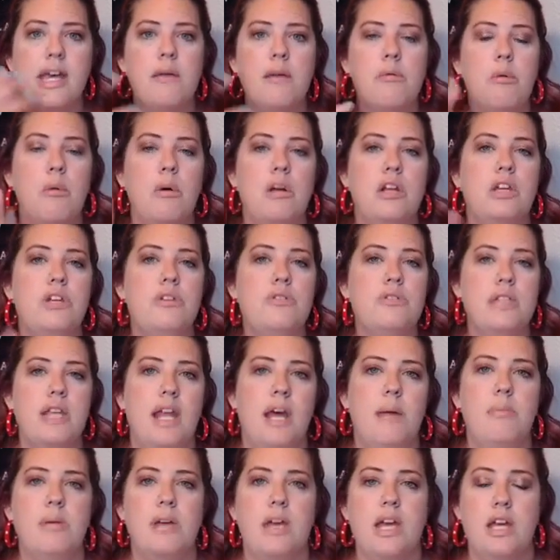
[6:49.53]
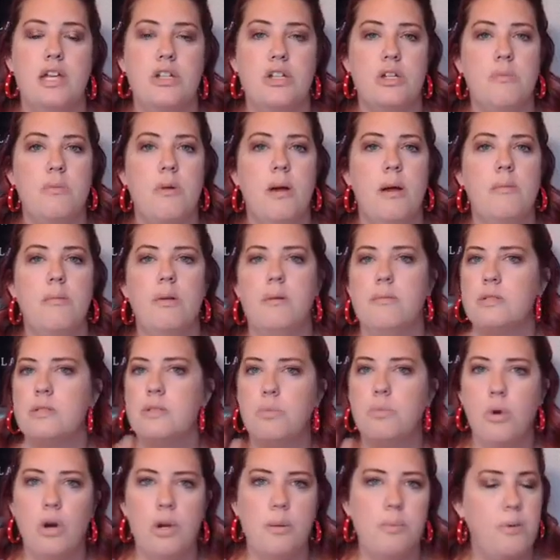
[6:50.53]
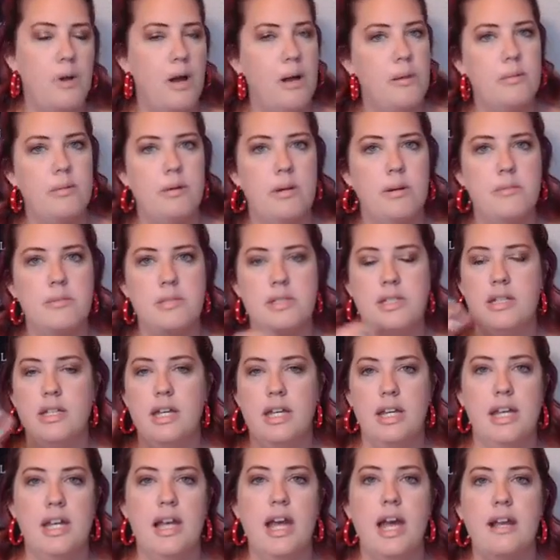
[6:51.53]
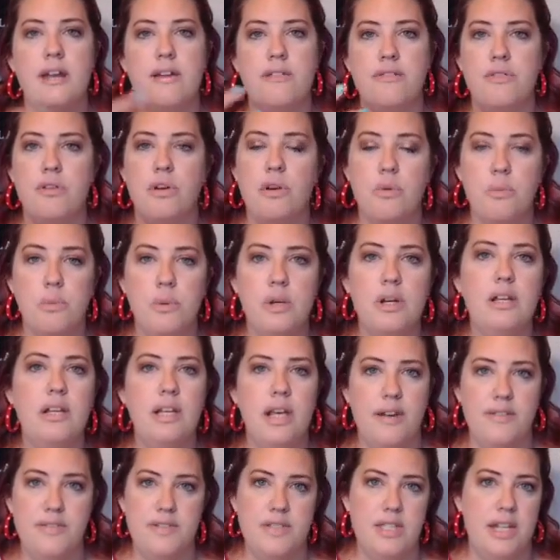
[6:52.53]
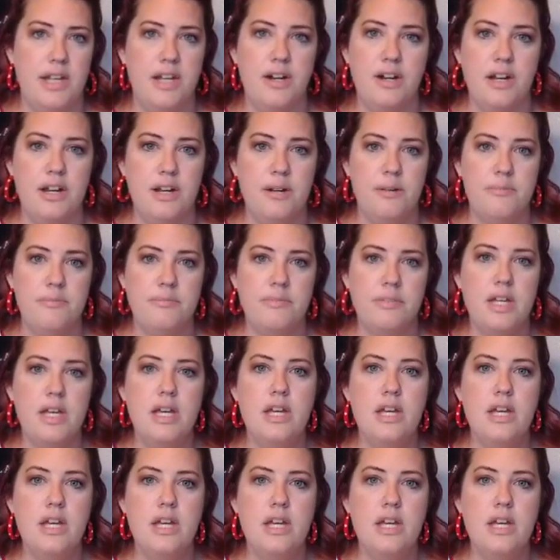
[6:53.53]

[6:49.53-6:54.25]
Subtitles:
And we want to use in application problems, word problems, any kind of real life scenario.